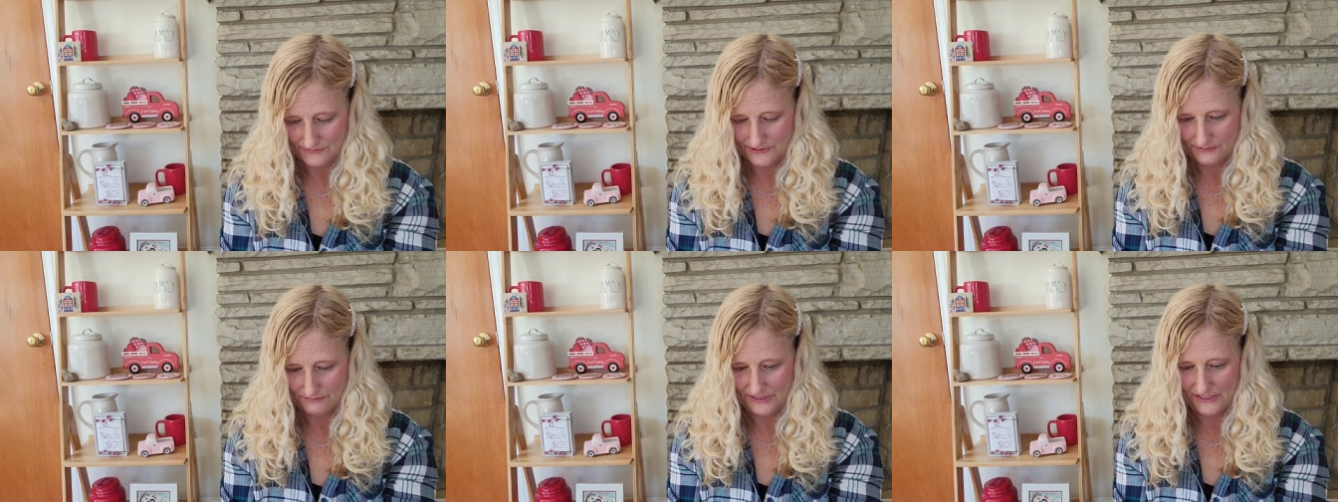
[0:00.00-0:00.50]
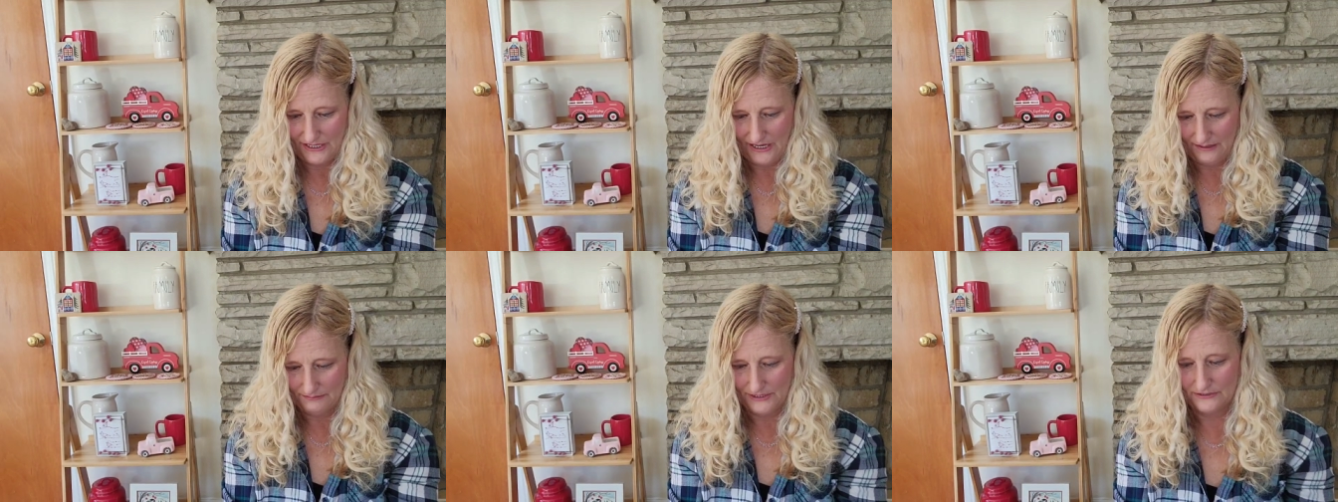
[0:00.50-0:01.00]
Somebody
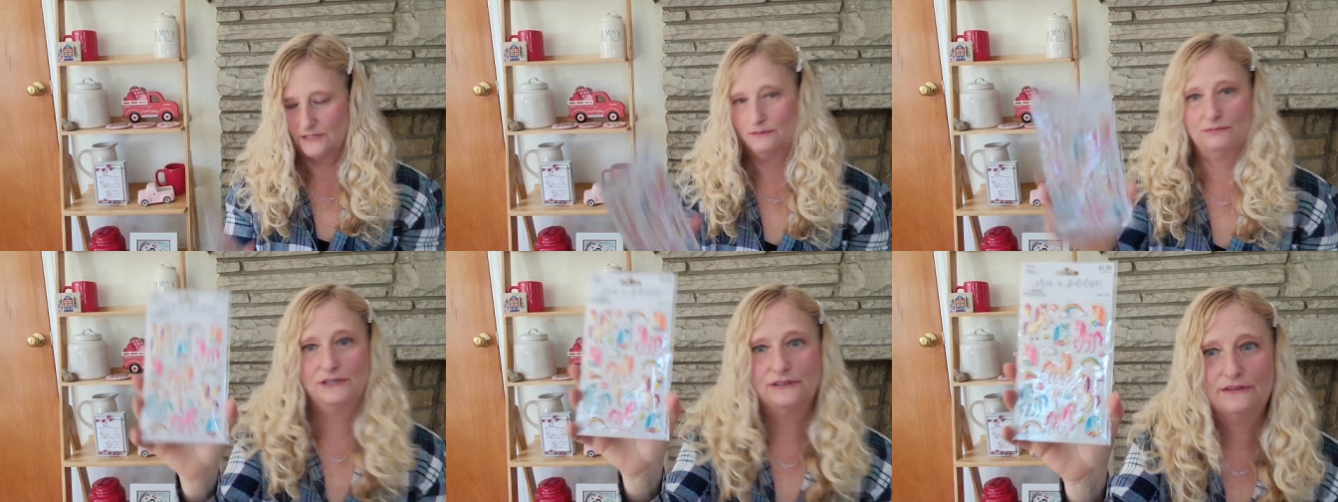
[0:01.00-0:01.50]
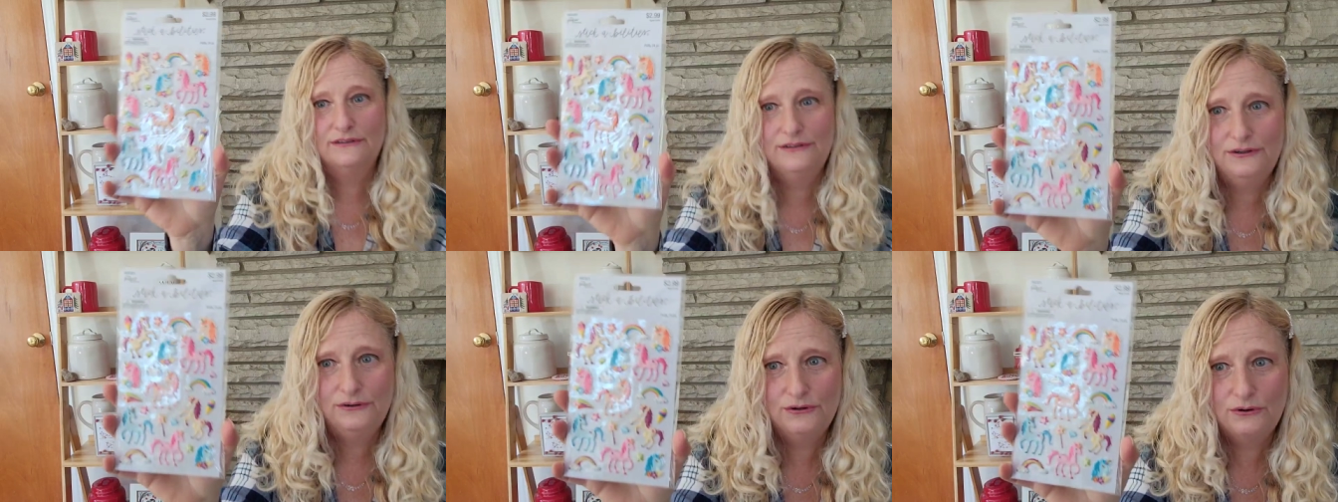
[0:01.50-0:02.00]
got me some
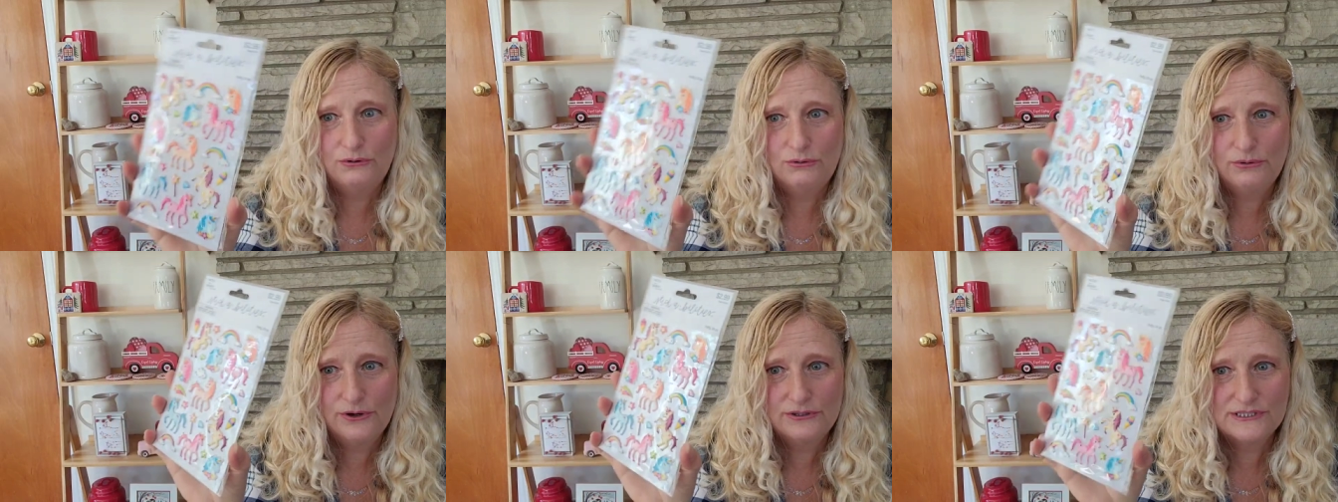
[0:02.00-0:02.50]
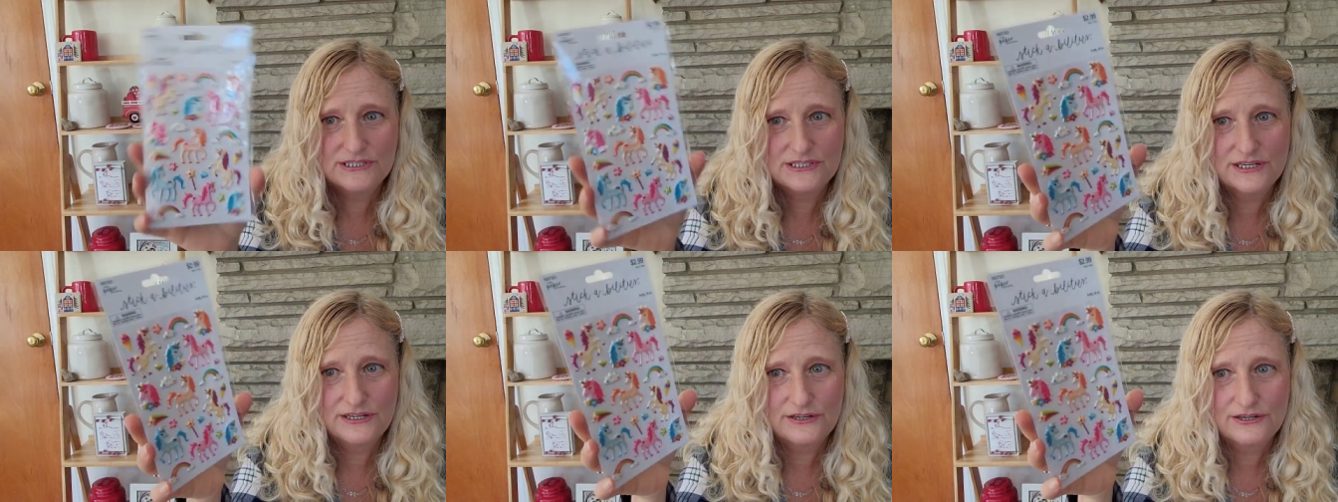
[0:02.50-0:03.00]
unicorn
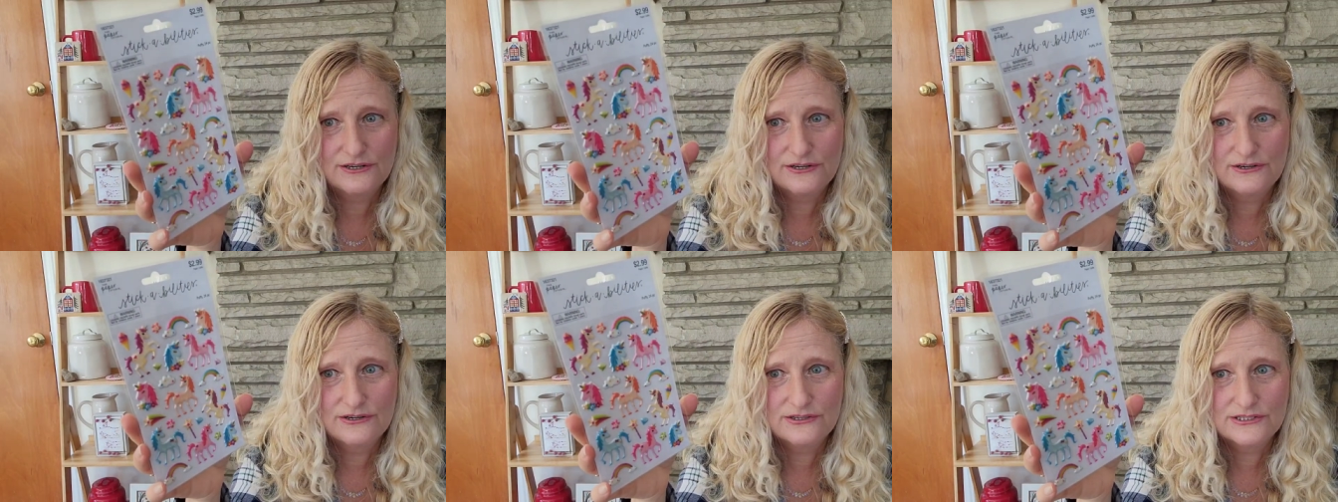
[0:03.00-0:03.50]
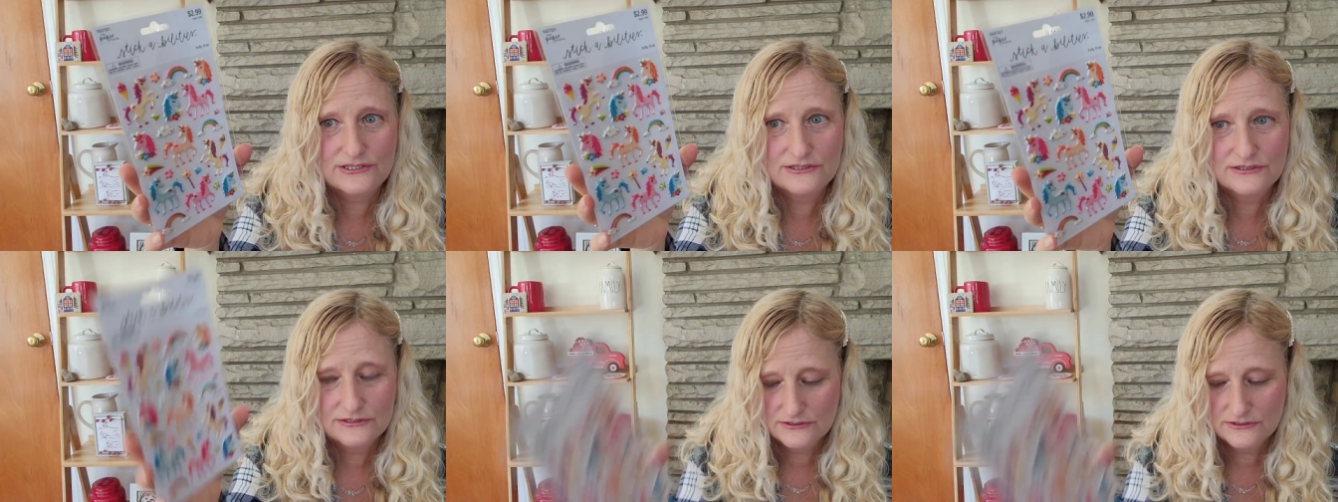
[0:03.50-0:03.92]
stickers